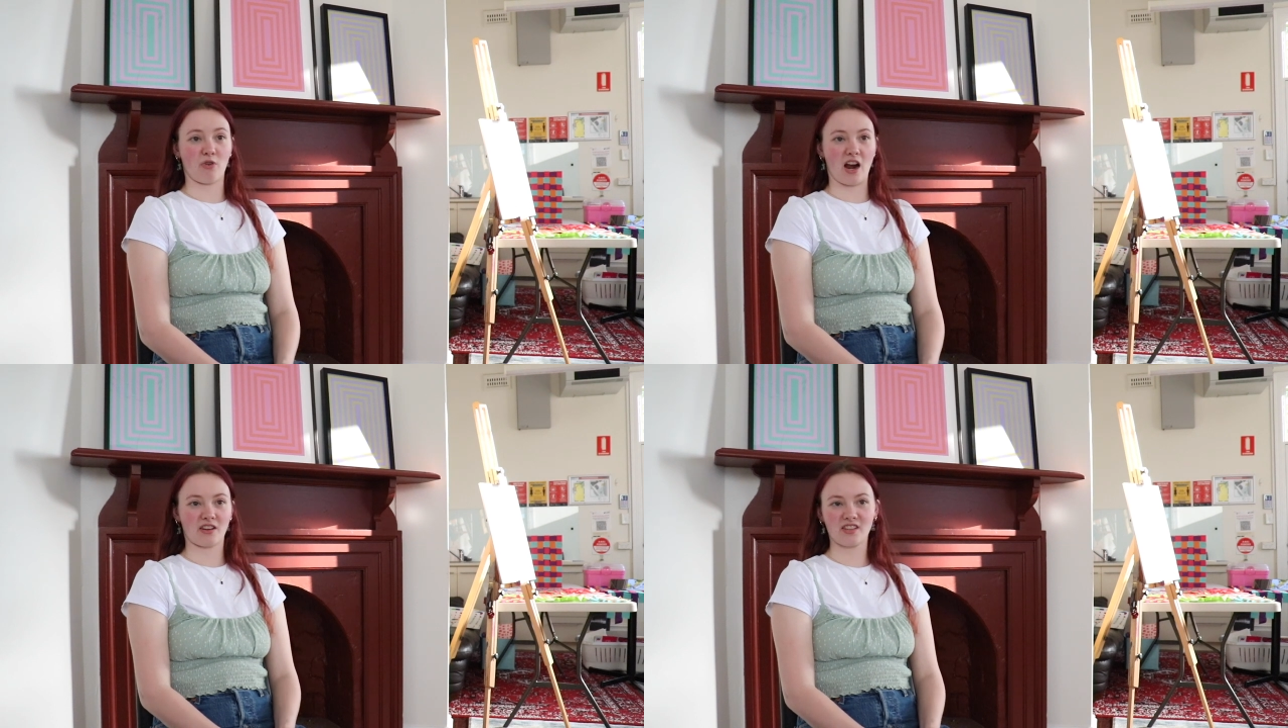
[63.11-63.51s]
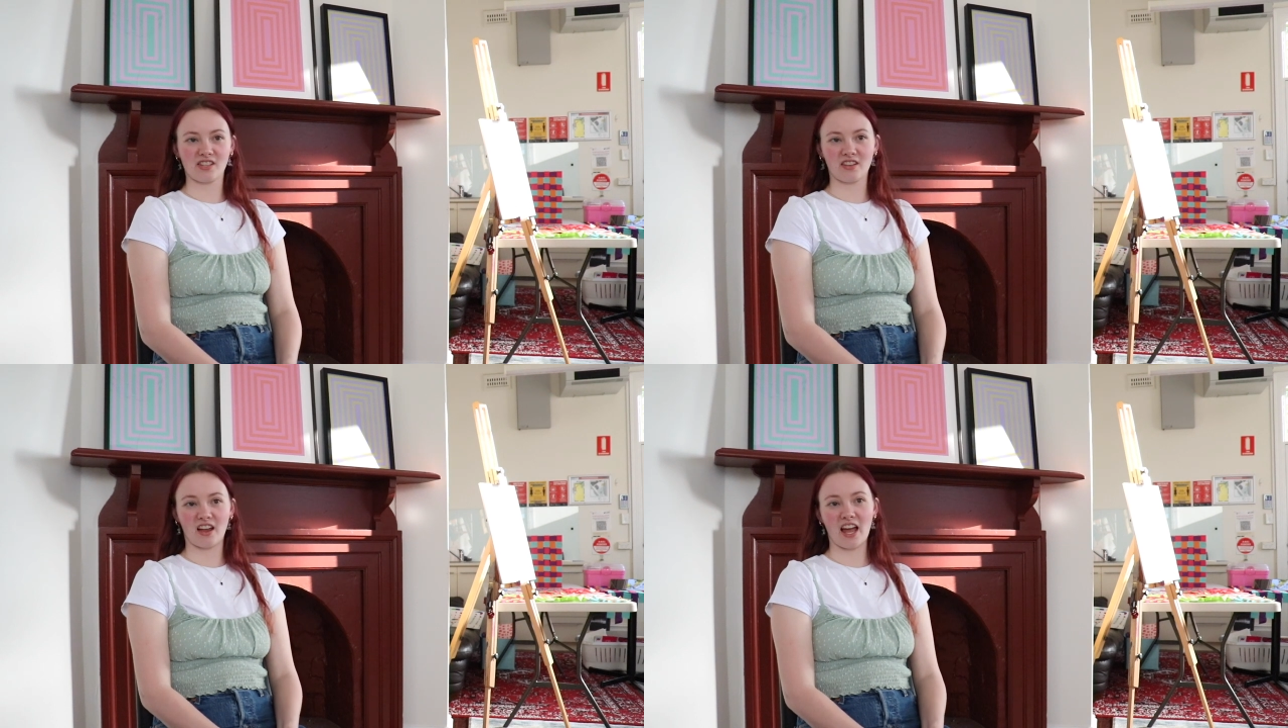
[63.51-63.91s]
practice
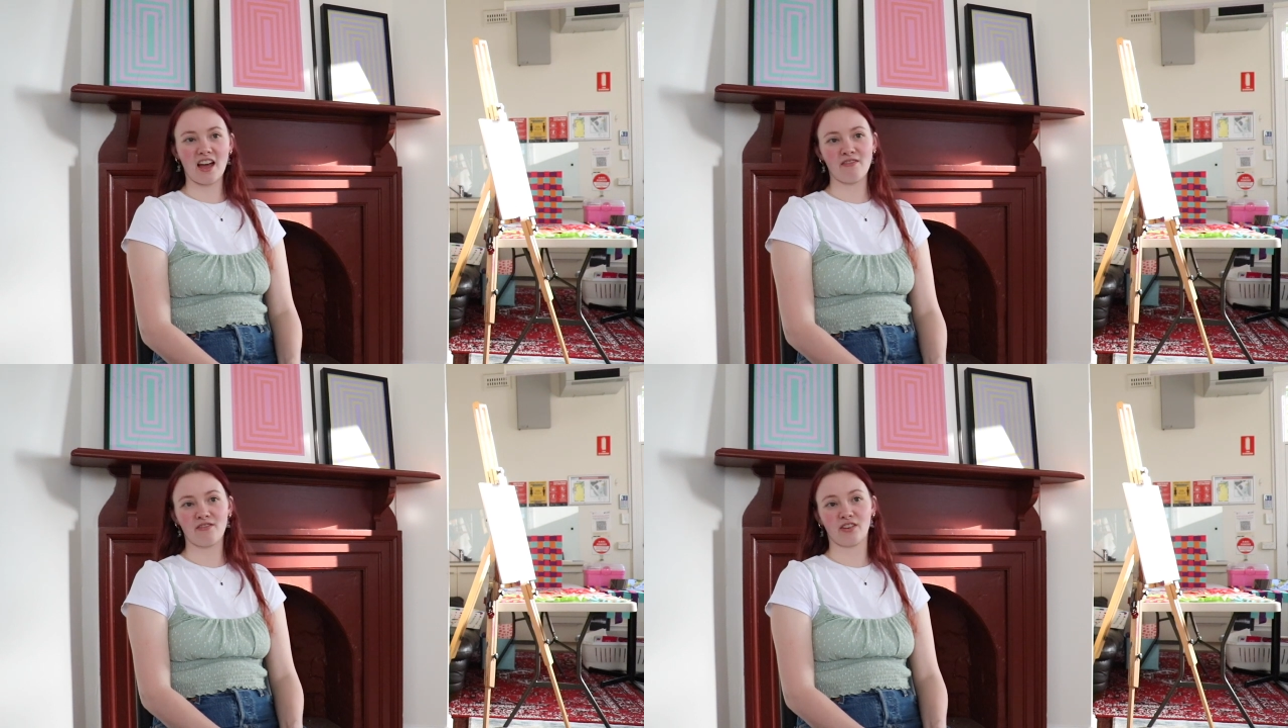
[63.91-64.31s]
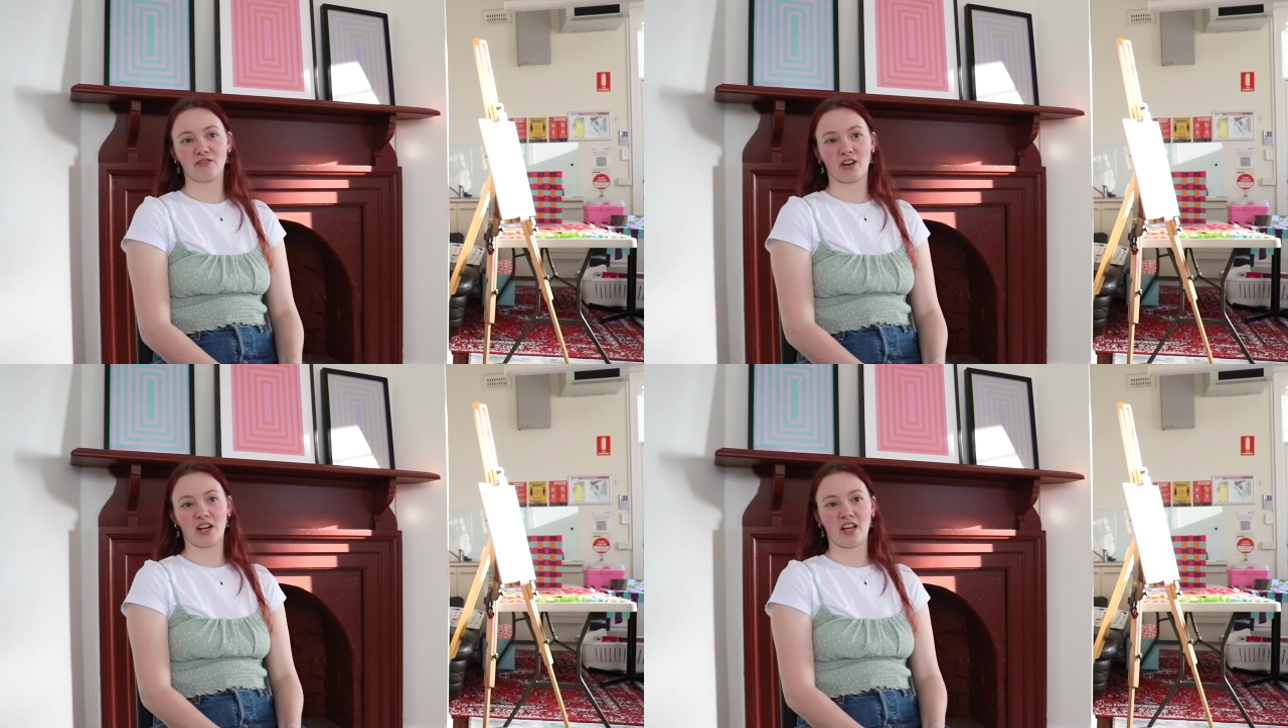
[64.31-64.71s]
as I have
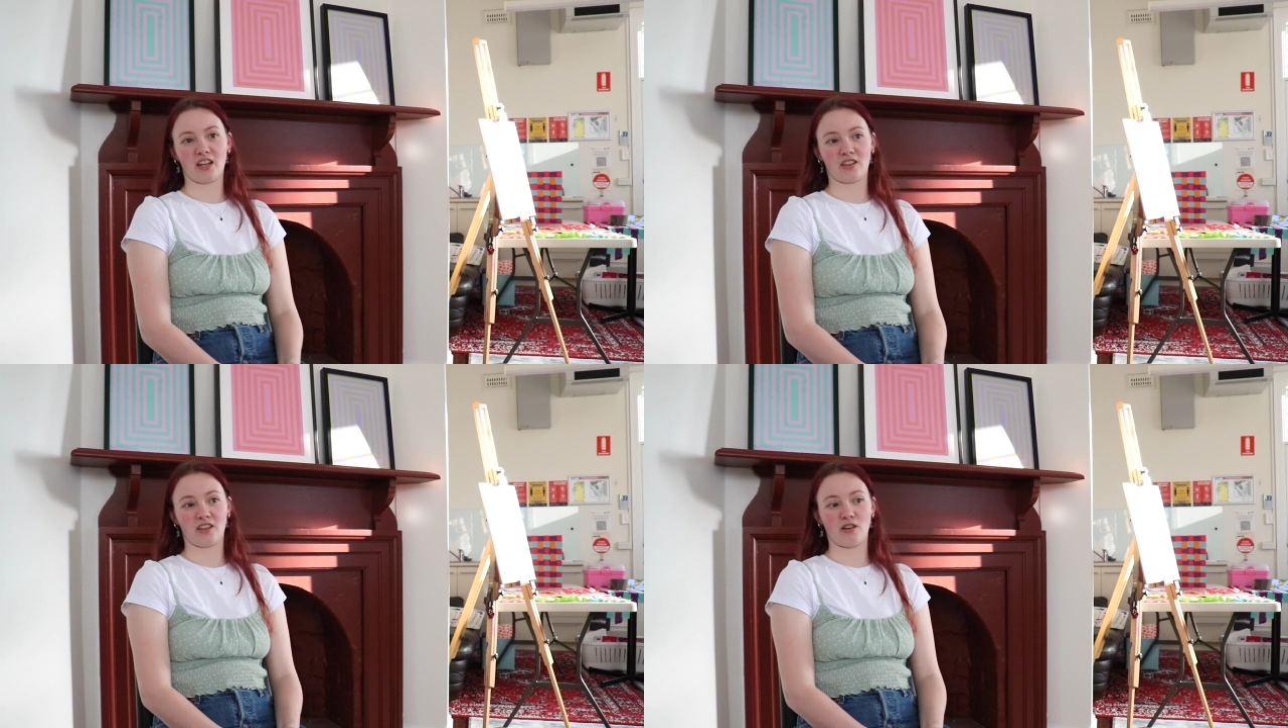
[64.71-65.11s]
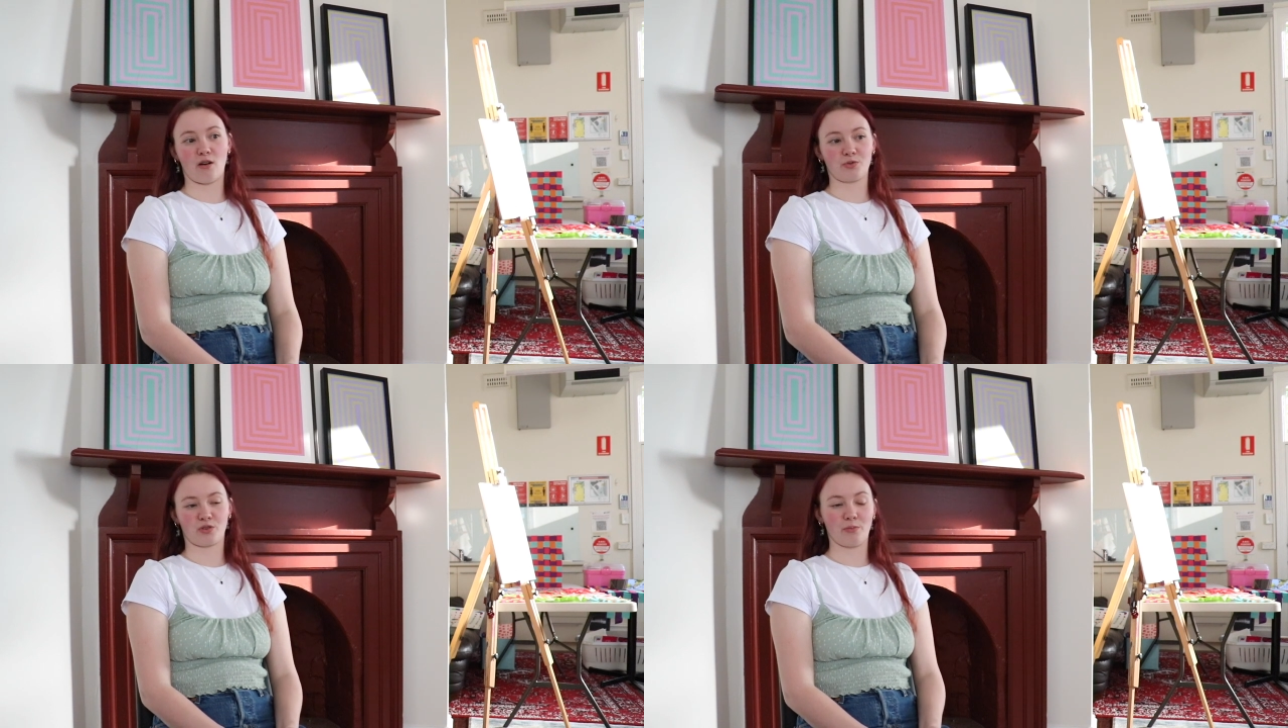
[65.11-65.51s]
at running the
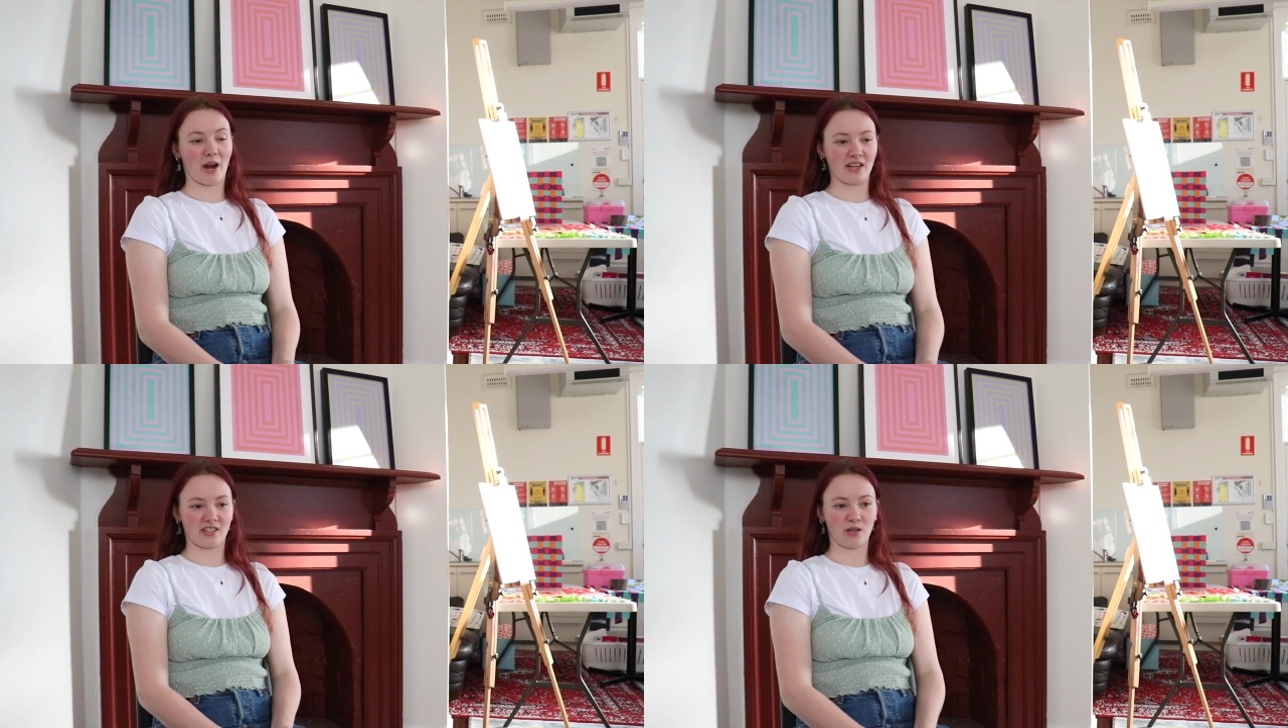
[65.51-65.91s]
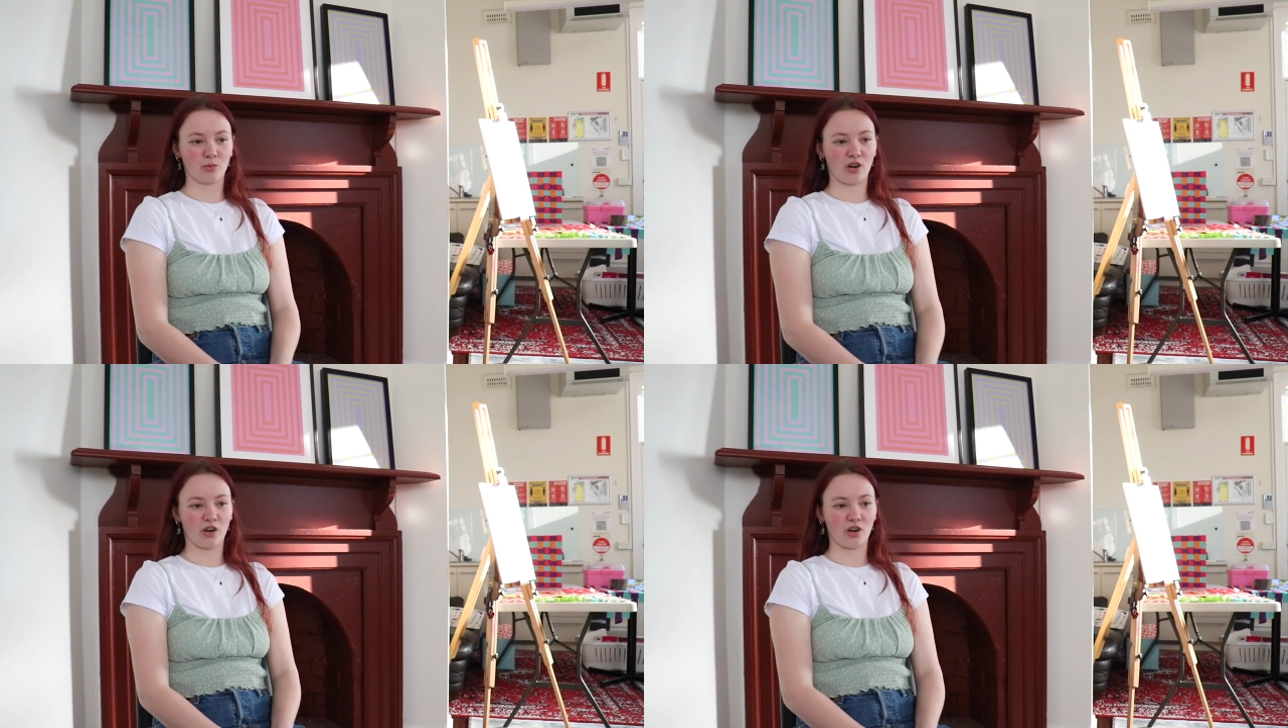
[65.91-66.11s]
optical painting